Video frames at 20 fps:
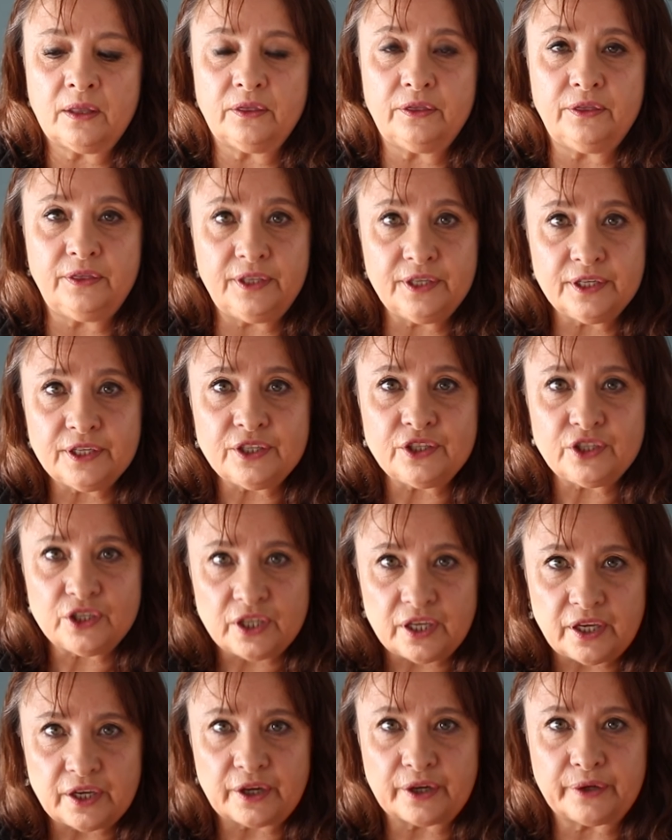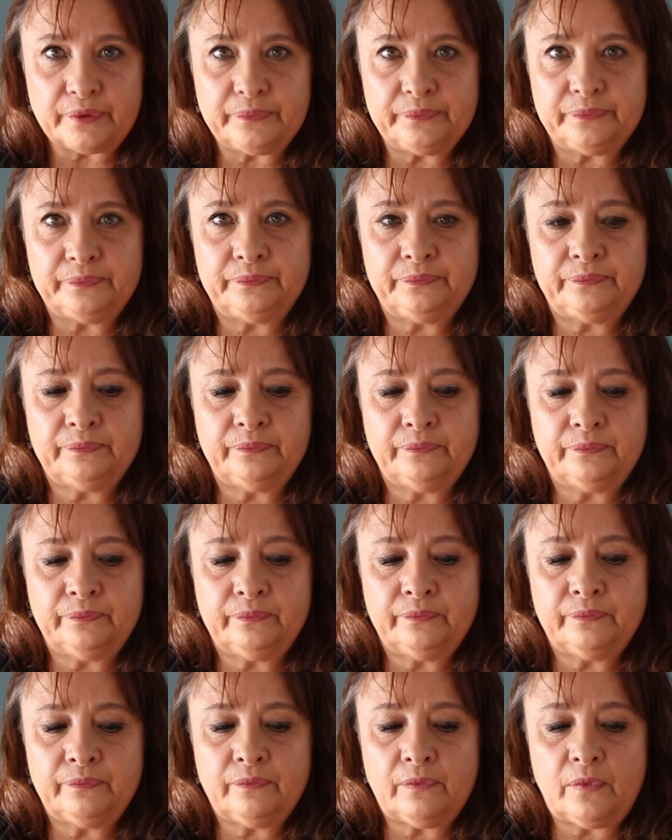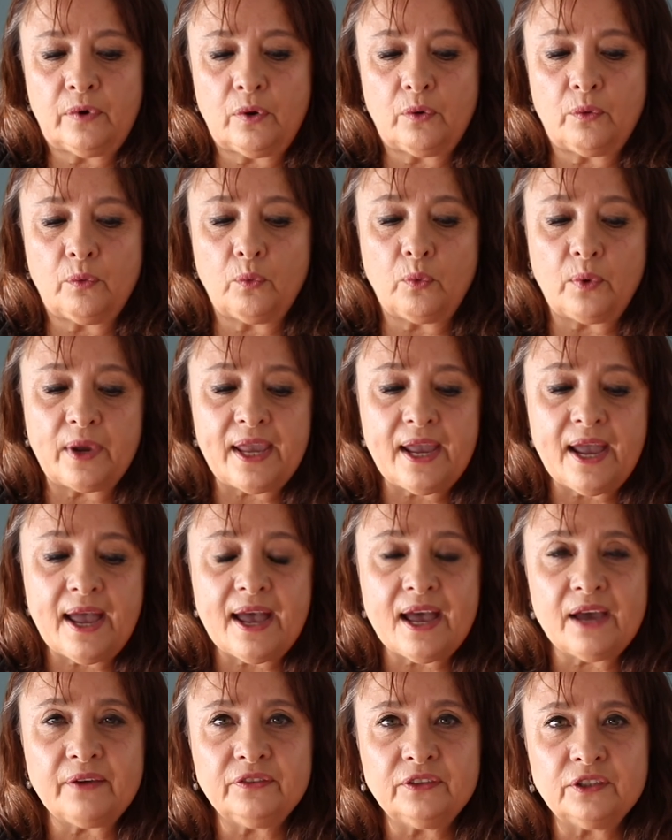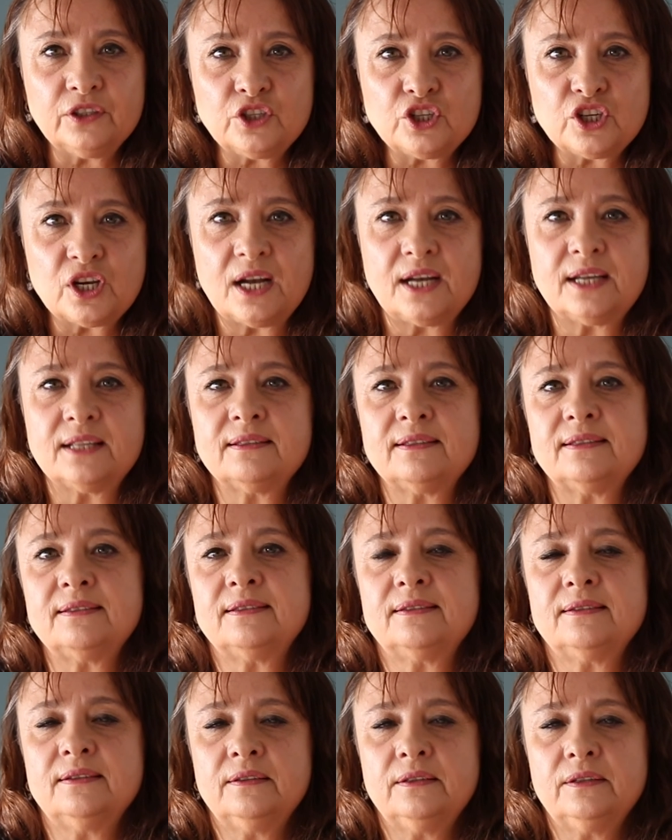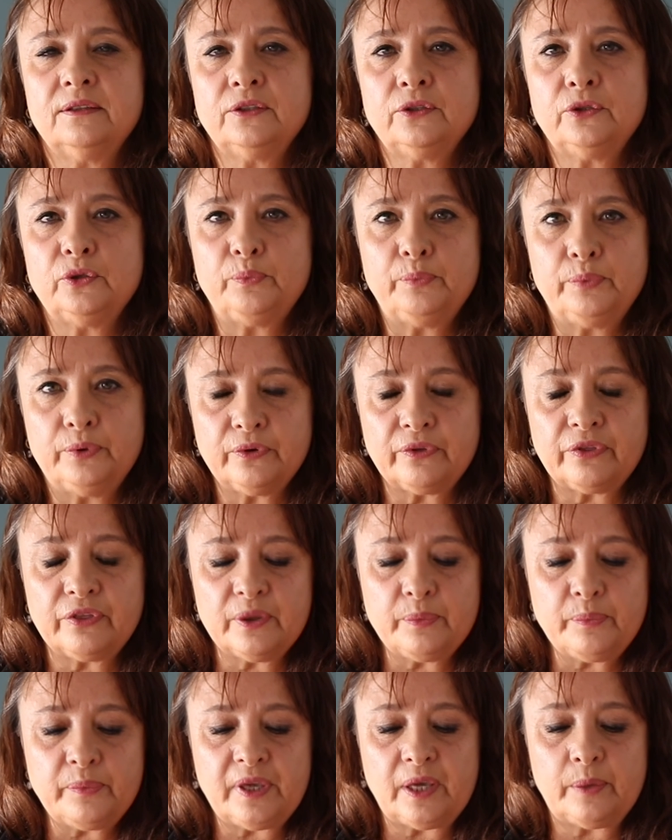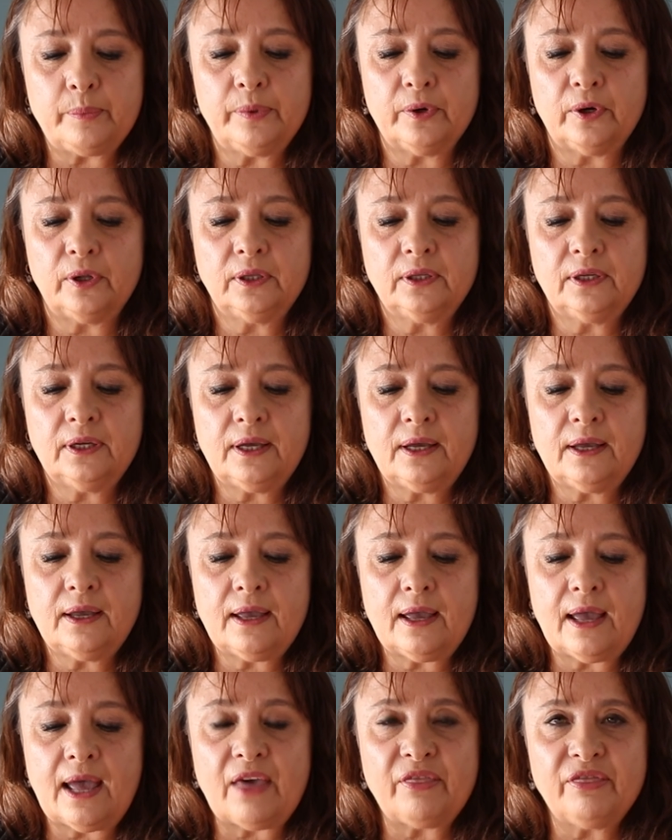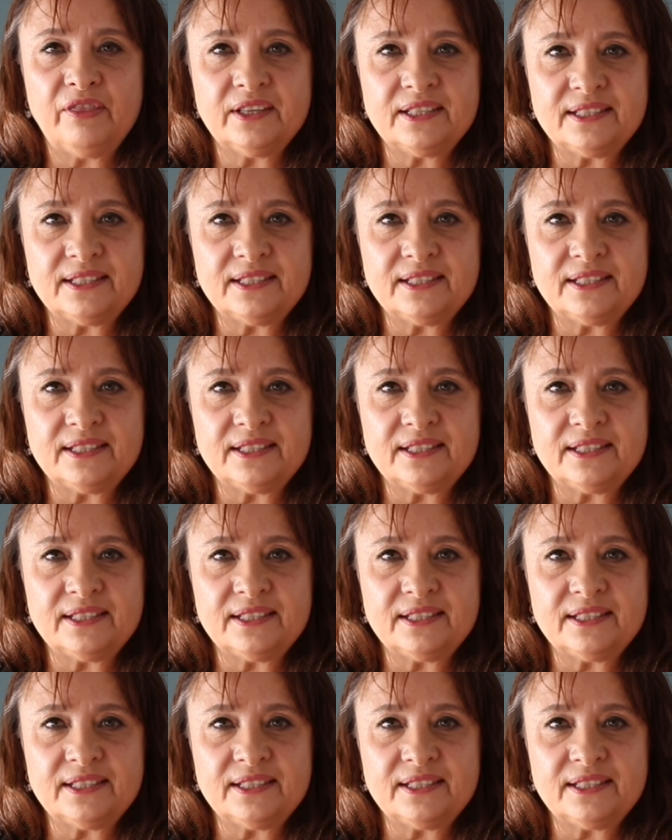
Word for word: This year, we have the chance to put the people at